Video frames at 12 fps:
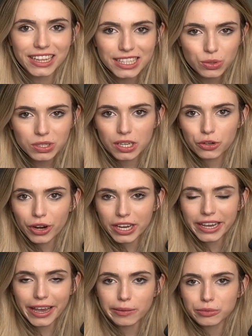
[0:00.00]
this was a great
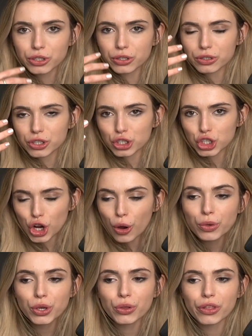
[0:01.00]
game to show
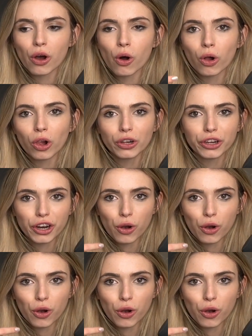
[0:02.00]
you the whole,